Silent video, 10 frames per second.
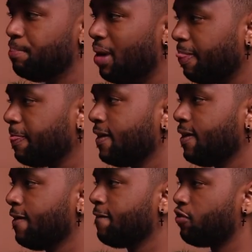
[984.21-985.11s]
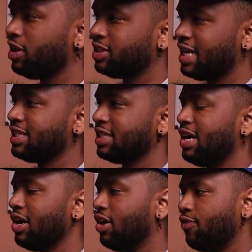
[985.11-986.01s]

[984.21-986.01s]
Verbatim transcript: But for this case scenario,